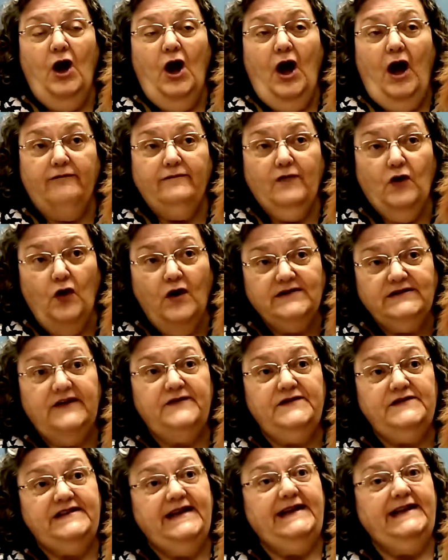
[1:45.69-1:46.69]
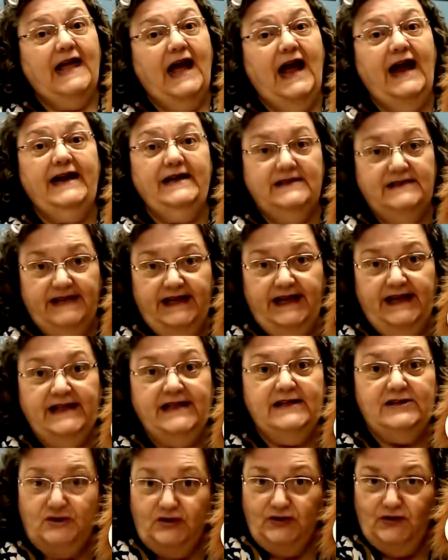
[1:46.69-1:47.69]
Of course, I've seen lions in
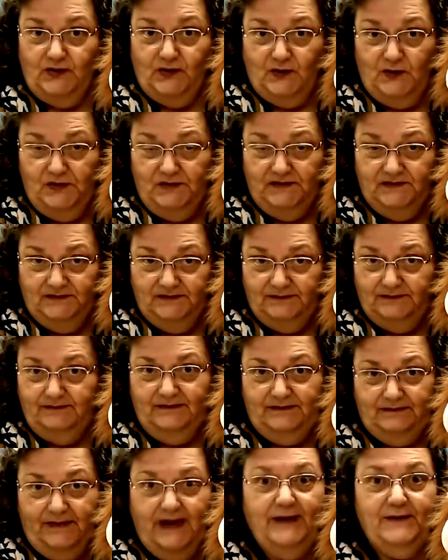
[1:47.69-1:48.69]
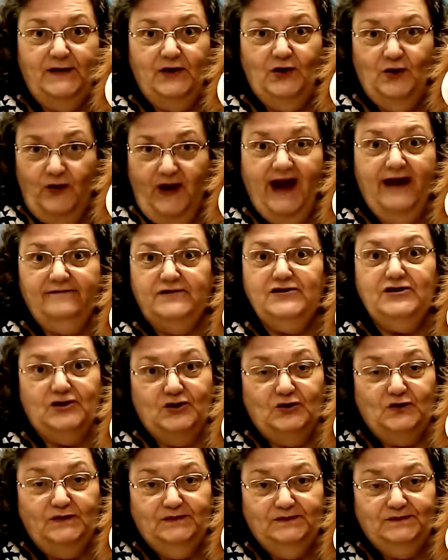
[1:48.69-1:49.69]
the zoo. Maybe you have
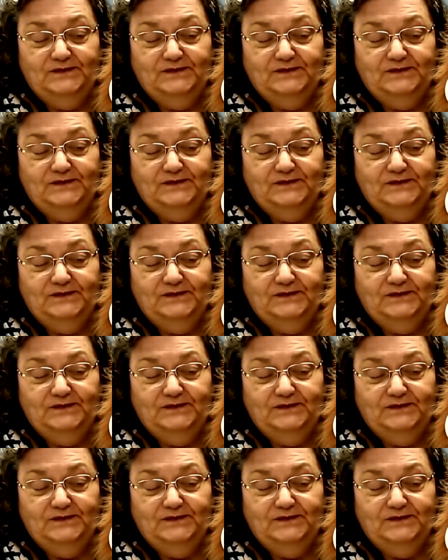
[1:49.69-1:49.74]
too.